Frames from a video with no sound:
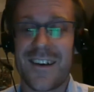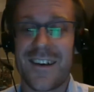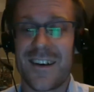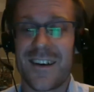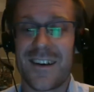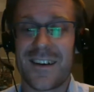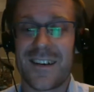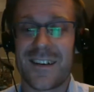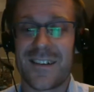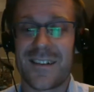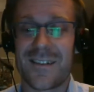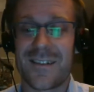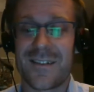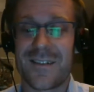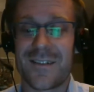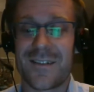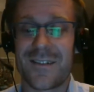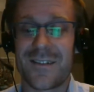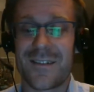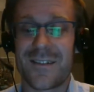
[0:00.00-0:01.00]

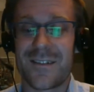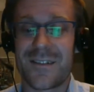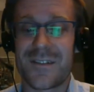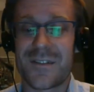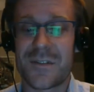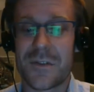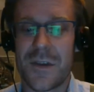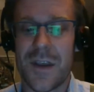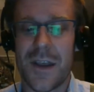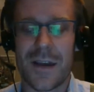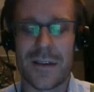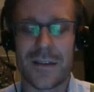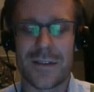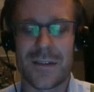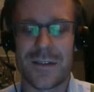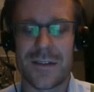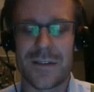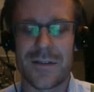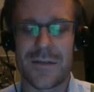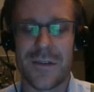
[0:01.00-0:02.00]
So yeah,
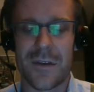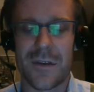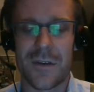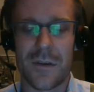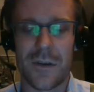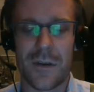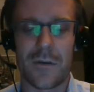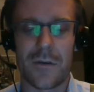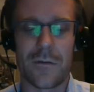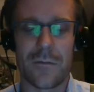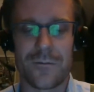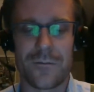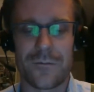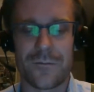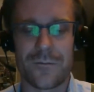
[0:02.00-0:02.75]
it's figuring out.